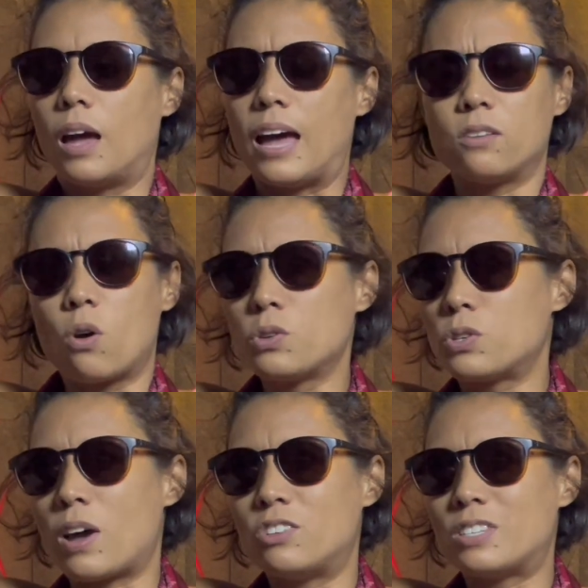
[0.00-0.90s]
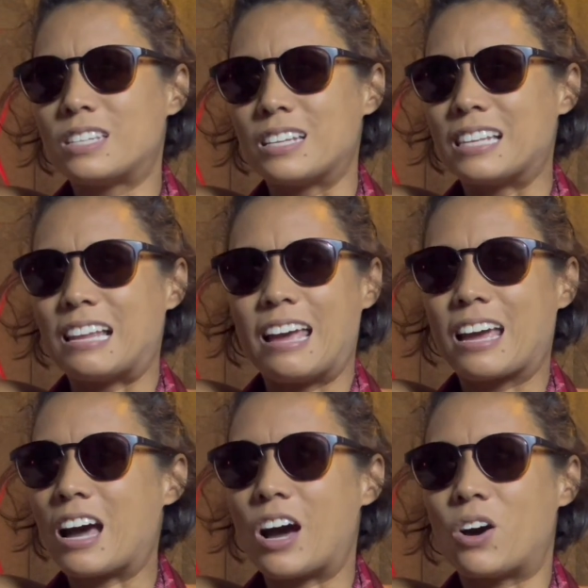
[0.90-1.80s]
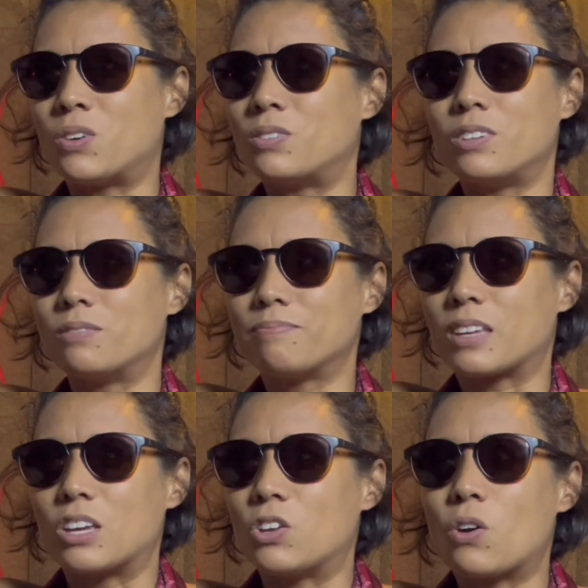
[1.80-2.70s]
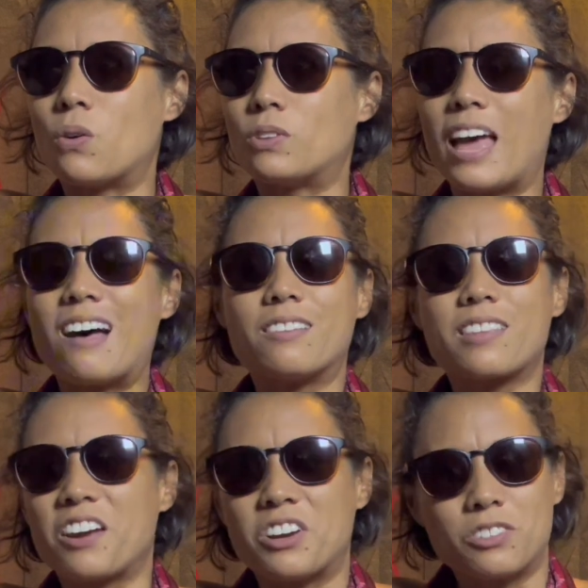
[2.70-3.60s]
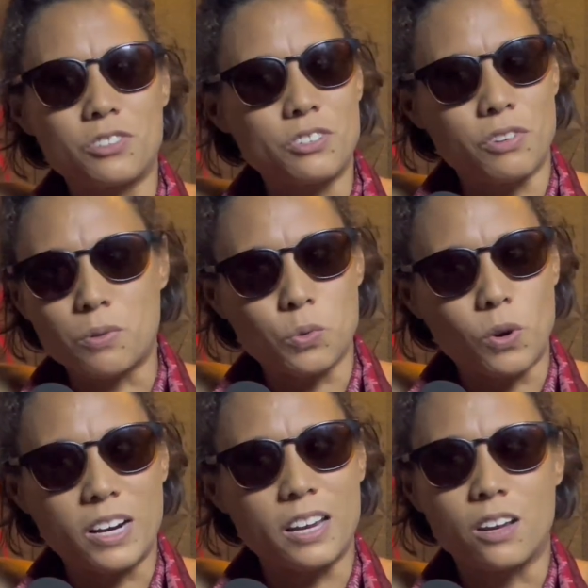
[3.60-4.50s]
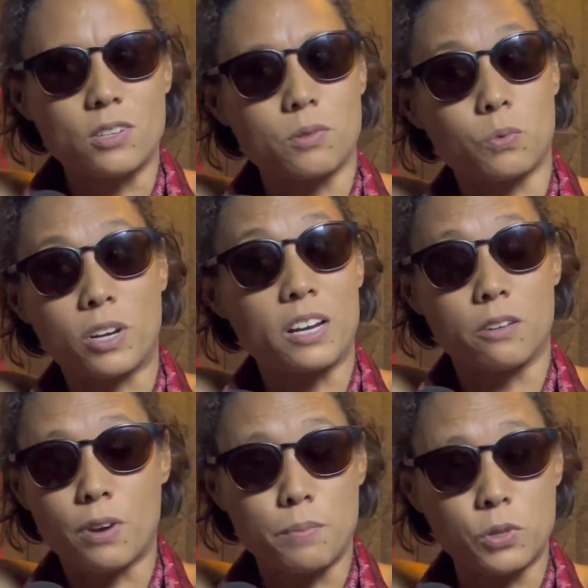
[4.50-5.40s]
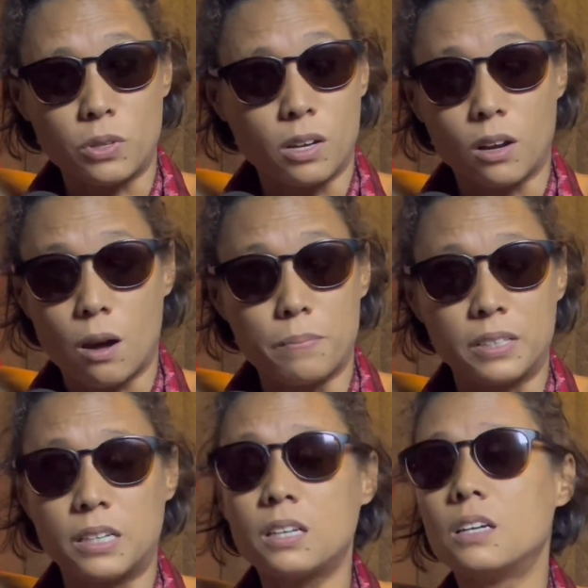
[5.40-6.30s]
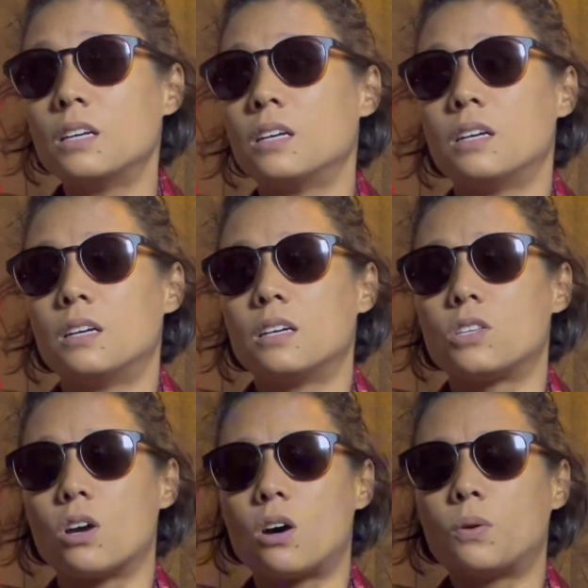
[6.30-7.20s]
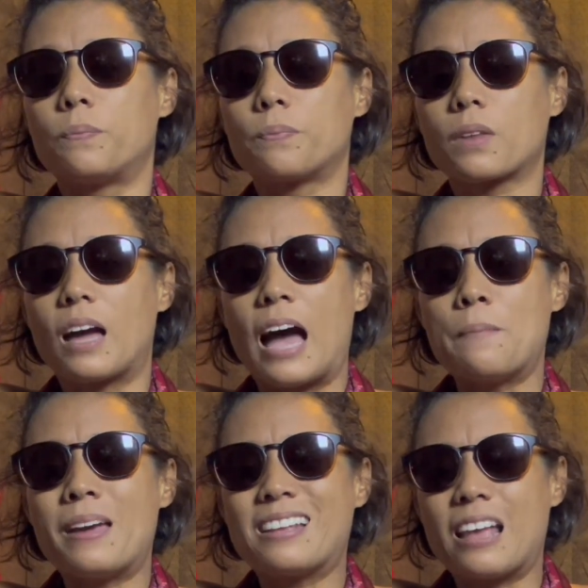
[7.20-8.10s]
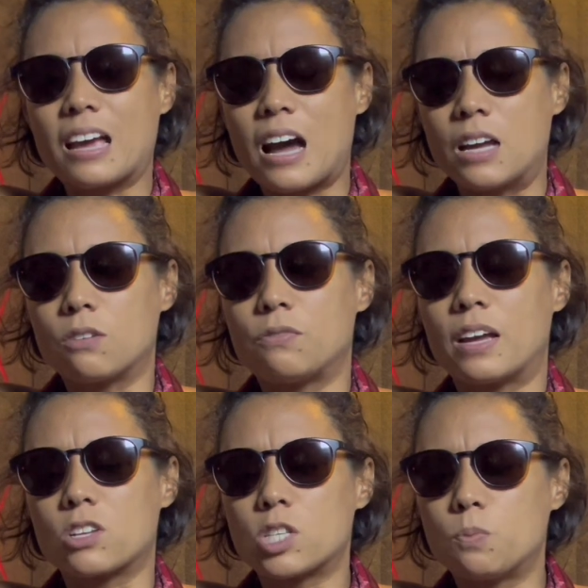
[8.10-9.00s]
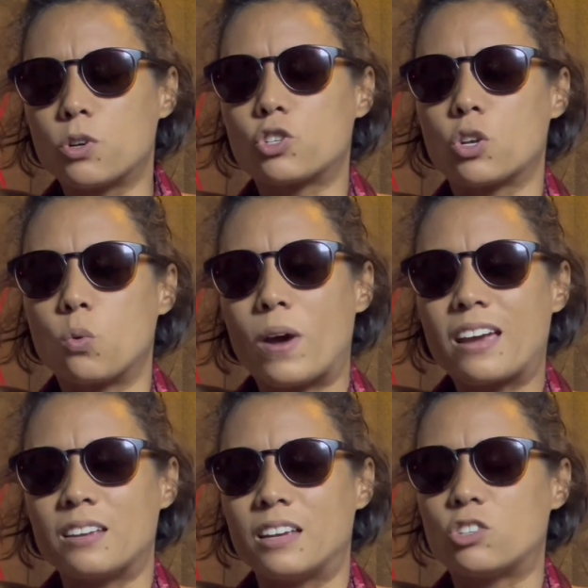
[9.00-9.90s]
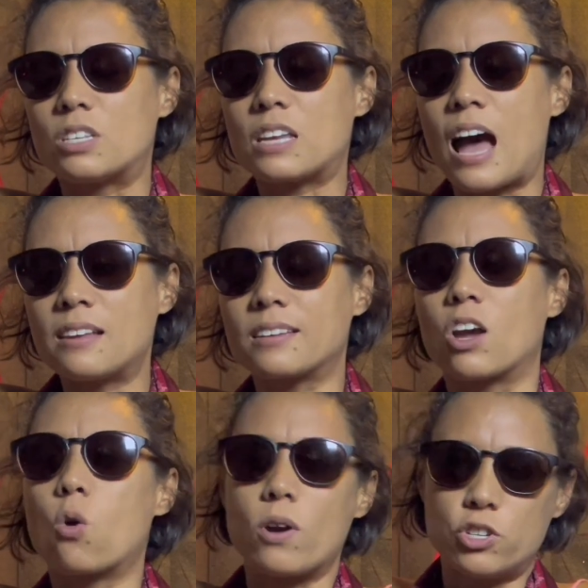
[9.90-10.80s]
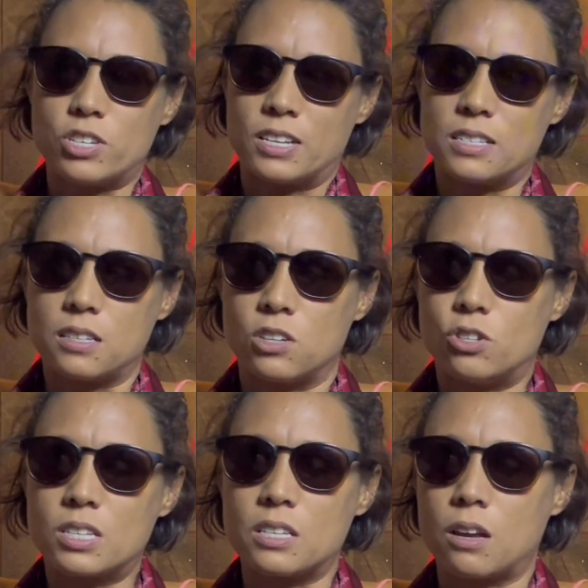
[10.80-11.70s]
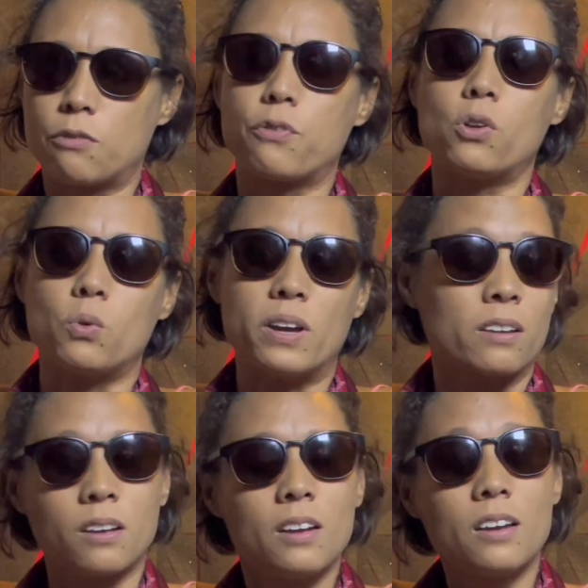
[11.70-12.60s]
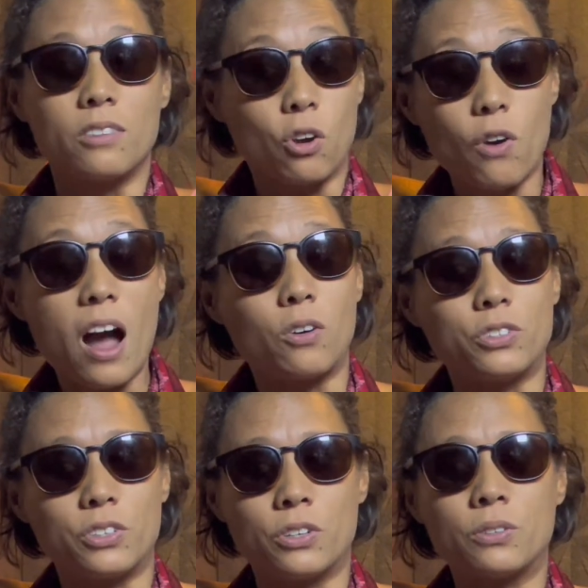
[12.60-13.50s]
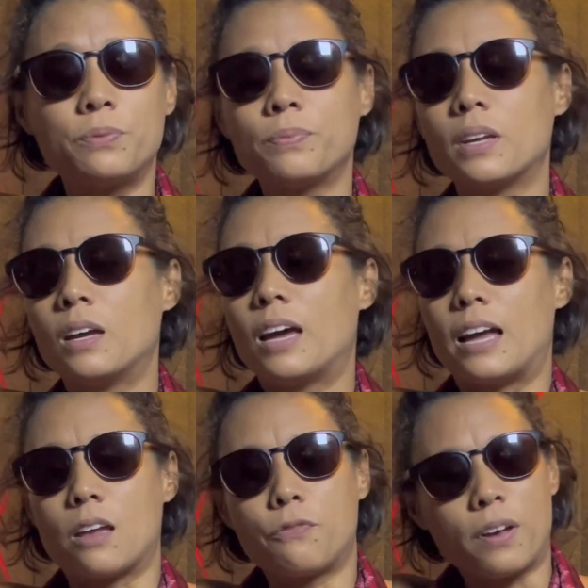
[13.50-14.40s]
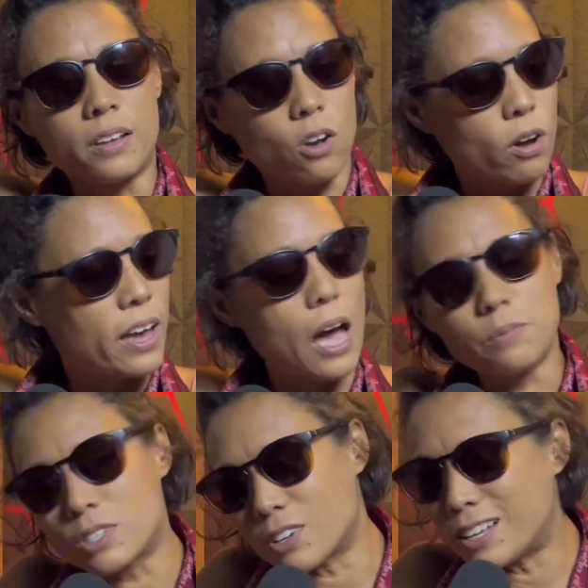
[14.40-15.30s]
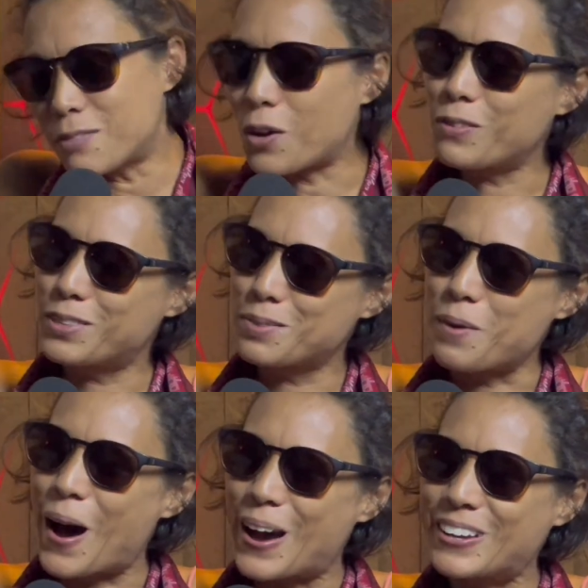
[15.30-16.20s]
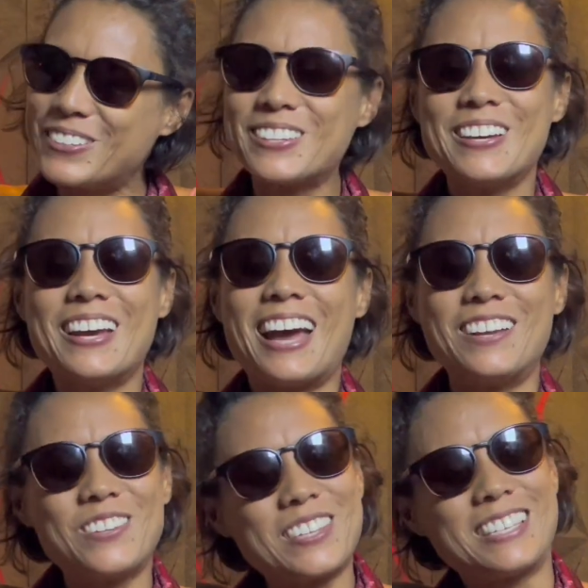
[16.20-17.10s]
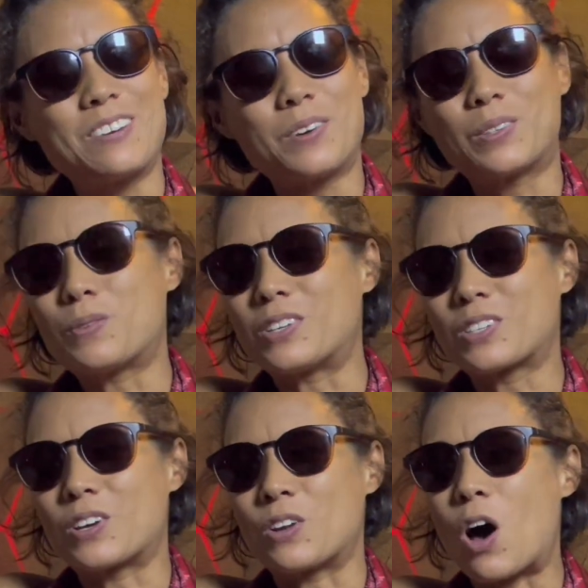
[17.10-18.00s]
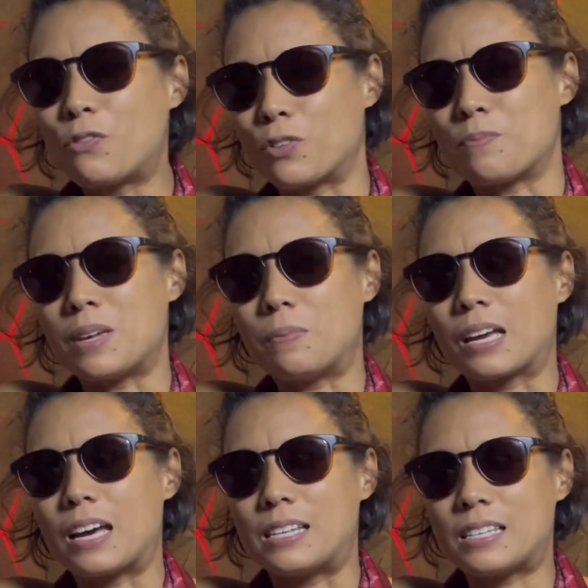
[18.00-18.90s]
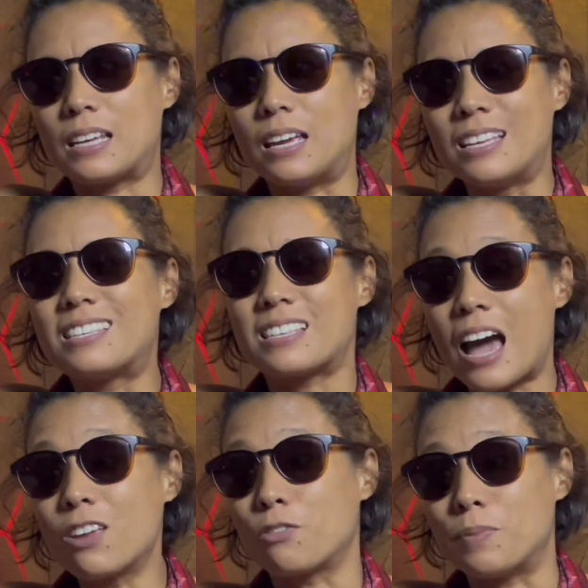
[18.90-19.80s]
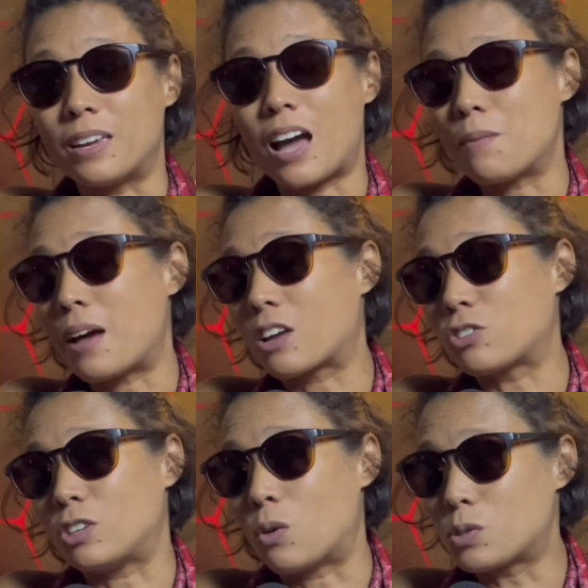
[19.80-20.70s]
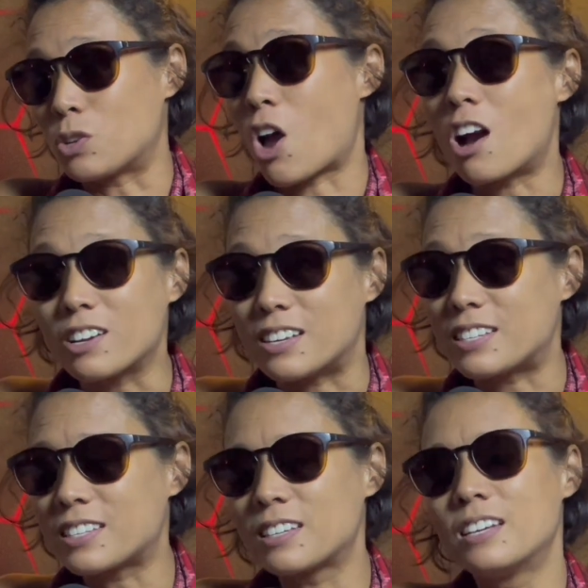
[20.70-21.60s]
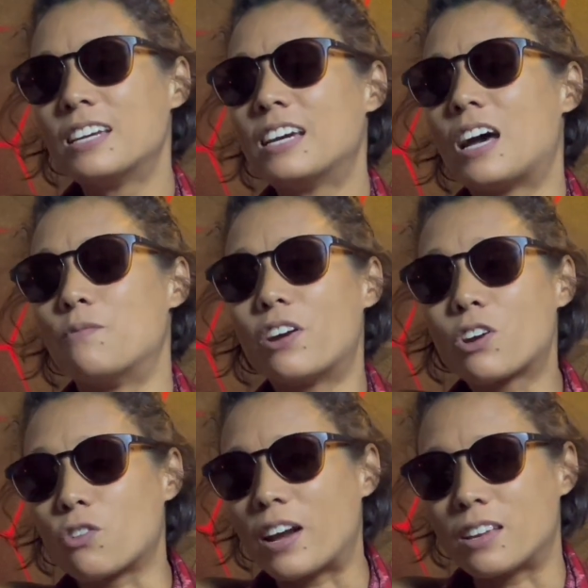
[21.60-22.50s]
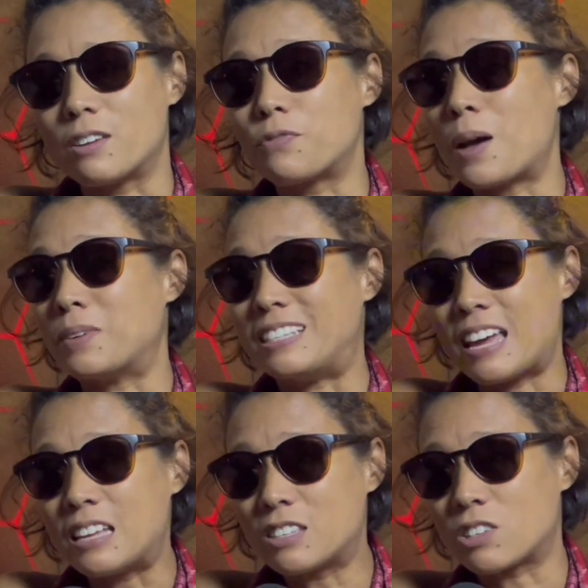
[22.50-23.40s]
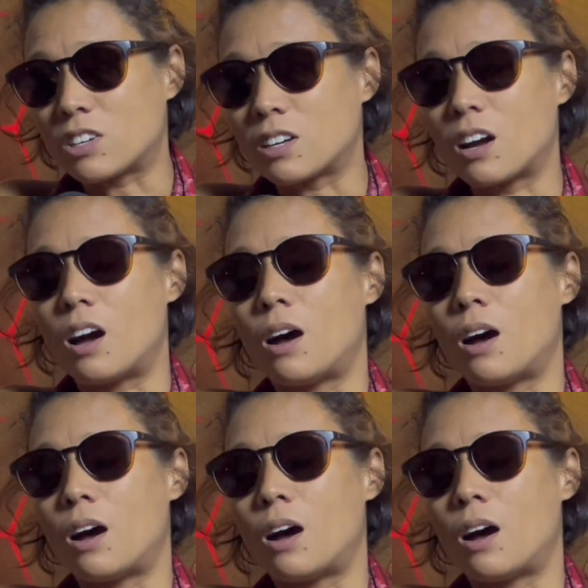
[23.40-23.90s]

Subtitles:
And also, I just didn't like how, you know, the healthcare industry was working because I was working in a pharmaceutical company. So I made like kind of like a spiritual awakening, just asking questions and just not following the crowd, you know? And I felt like, okay, I'm just going to leave all of this behind and just see what the world's going to offer me, because inside of me, I'm actually also an artist. I'm very creative. I'm a dancer.